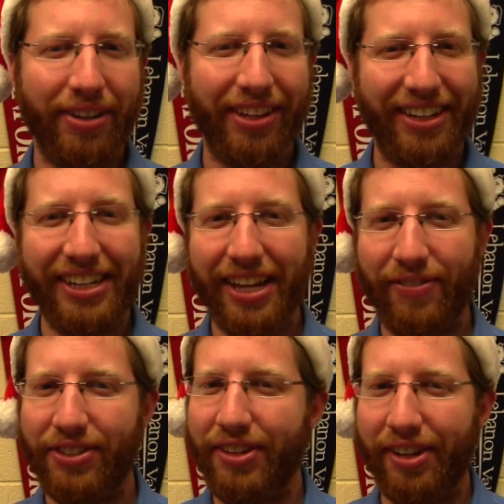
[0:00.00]
the
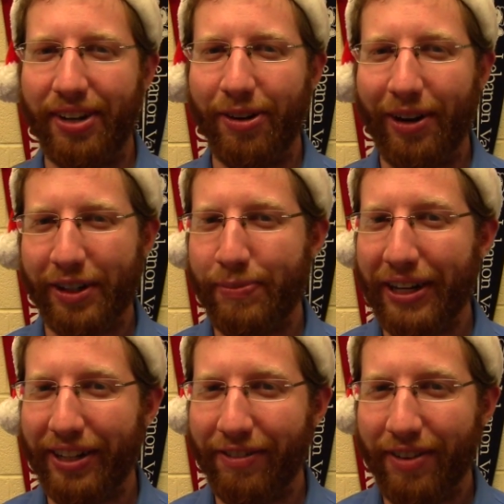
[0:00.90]
EFC, or
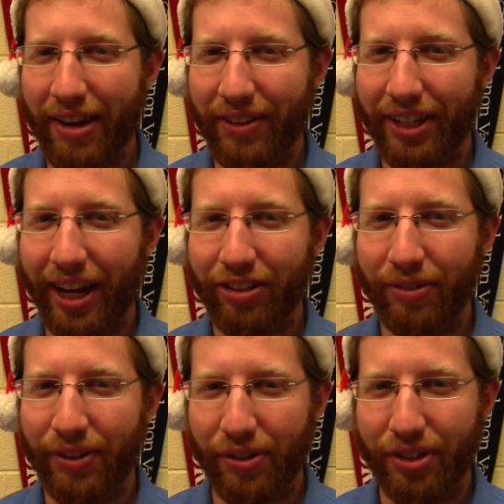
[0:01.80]
expected family
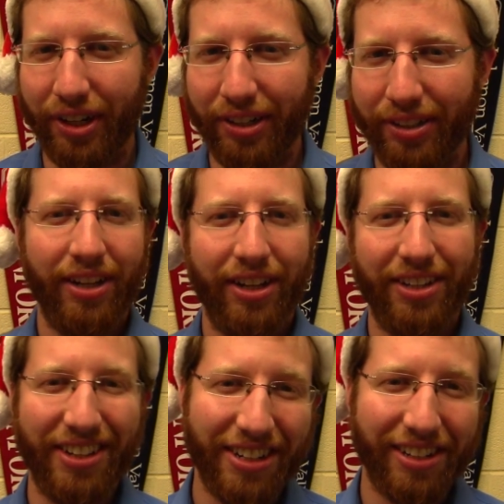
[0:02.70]
contribution.
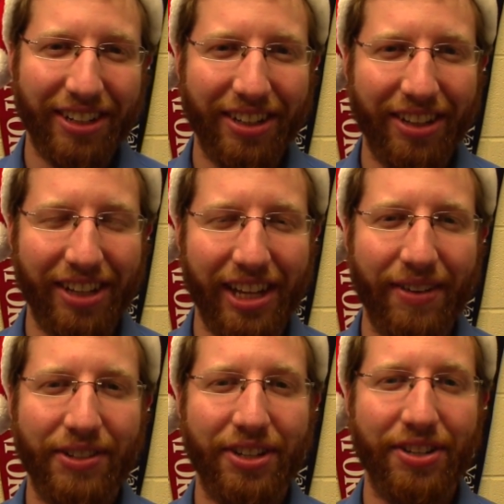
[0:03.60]
Essentially, the
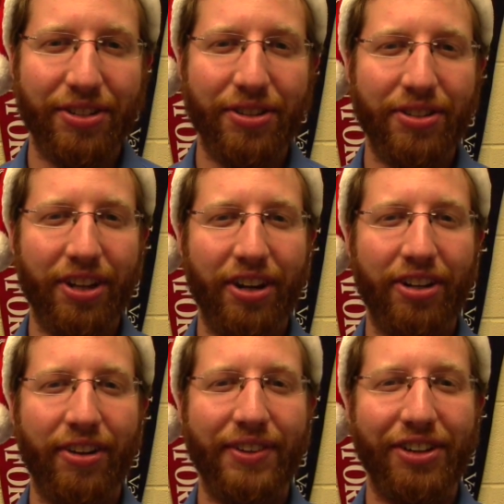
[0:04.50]
EFC is used to
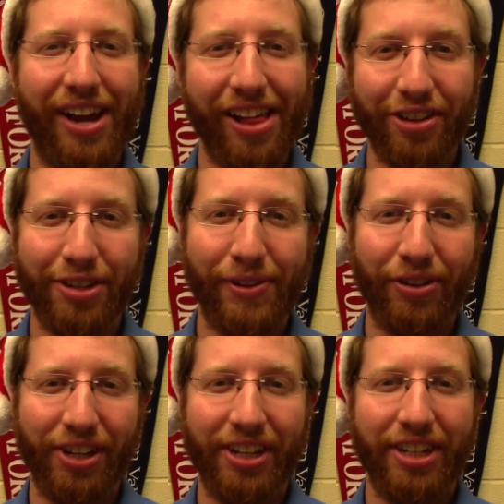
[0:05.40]
determine your
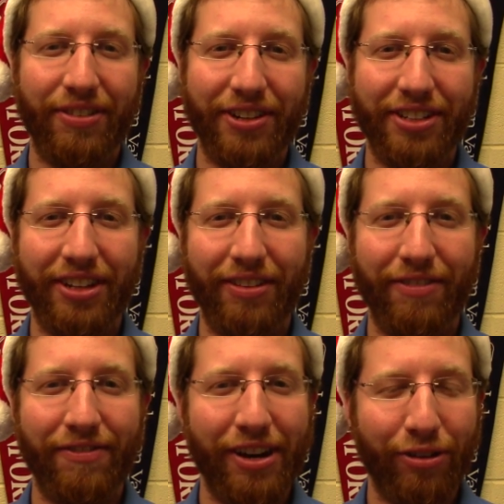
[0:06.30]
eligibility to receive
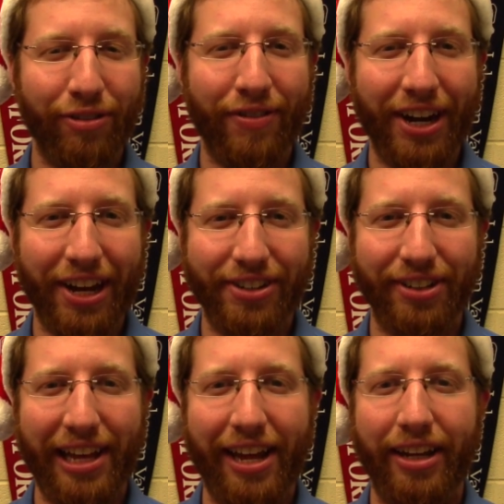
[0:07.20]
federal
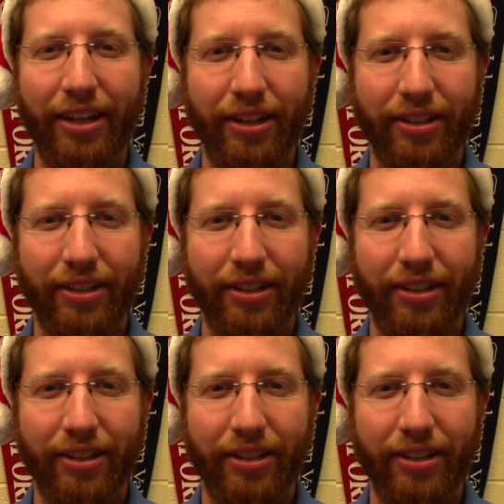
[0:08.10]
financial aid.